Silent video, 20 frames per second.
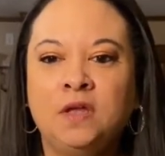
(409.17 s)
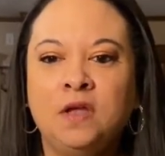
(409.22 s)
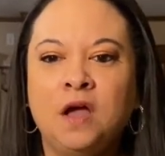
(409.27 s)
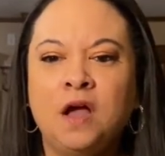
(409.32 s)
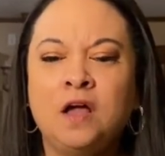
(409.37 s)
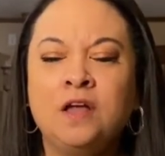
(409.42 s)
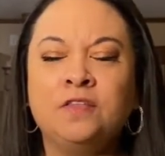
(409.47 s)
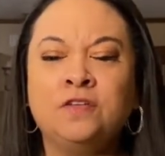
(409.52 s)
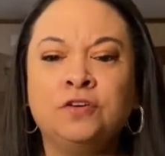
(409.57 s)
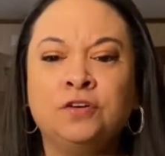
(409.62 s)

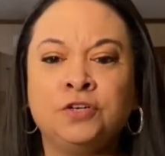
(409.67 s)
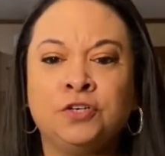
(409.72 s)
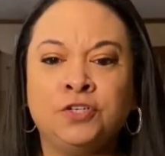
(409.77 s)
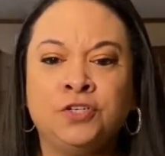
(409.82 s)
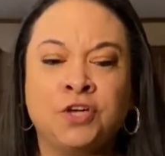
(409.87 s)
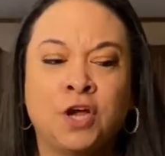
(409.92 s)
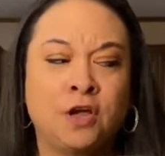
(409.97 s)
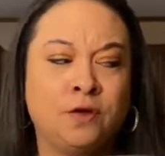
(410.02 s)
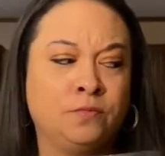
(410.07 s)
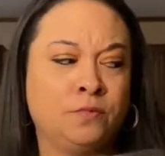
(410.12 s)
other
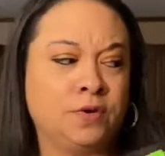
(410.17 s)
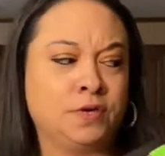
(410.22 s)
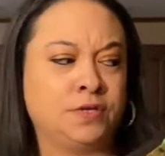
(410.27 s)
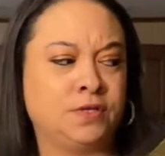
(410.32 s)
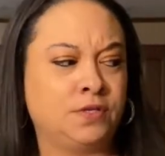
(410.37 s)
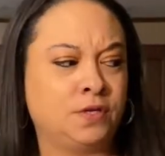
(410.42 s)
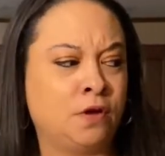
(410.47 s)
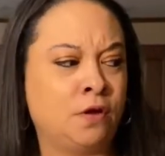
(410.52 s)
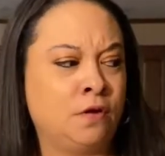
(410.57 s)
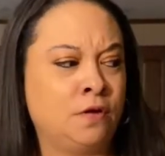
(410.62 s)

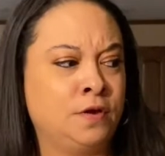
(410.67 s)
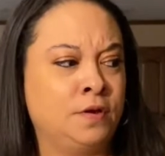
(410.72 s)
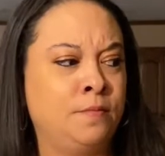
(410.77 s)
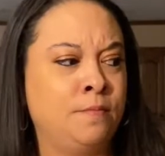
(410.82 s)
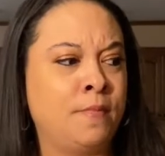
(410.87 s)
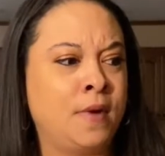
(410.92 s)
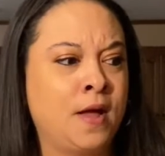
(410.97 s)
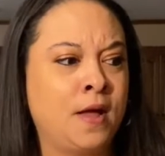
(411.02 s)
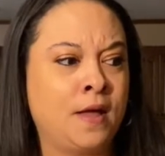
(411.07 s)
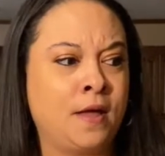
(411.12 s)
genres
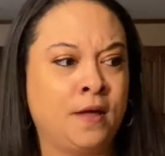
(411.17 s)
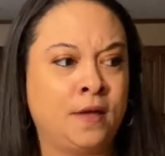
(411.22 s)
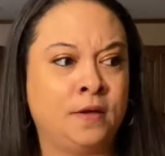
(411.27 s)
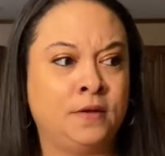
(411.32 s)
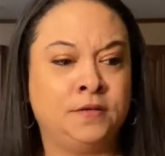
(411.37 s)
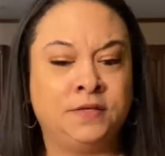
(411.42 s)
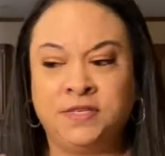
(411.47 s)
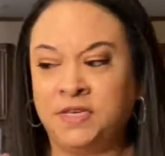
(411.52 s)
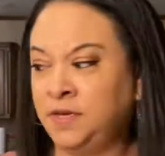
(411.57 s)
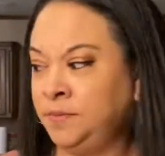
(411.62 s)
on my
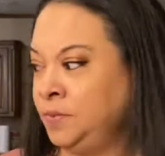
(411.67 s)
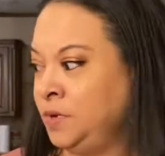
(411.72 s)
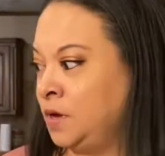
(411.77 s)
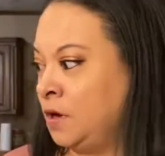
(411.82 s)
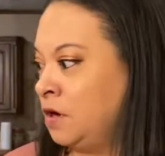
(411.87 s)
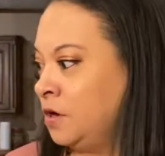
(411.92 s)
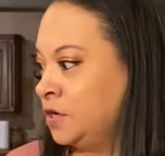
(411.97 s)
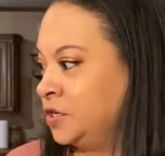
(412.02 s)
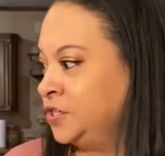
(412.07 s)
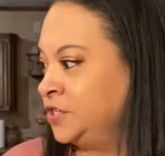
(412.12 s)

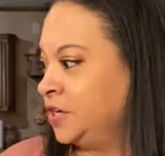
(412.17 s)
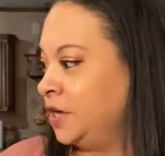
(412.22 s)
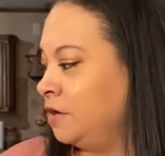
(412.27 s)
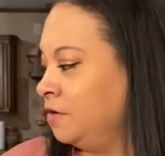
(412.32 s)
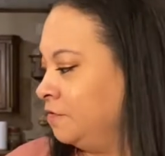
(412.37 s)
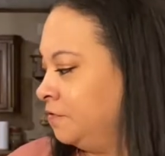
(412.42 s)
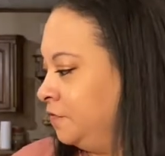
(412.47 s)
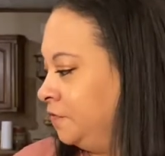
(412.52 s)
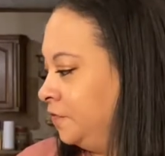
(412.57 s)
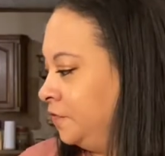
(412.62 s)
TBR
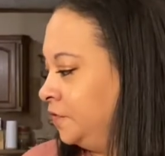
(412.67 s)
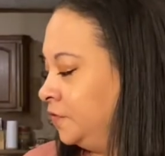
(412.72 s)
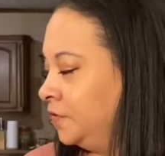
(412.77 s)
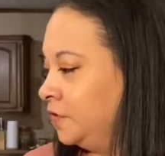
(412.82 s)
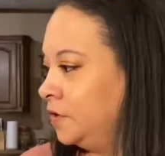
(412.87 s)
shelf.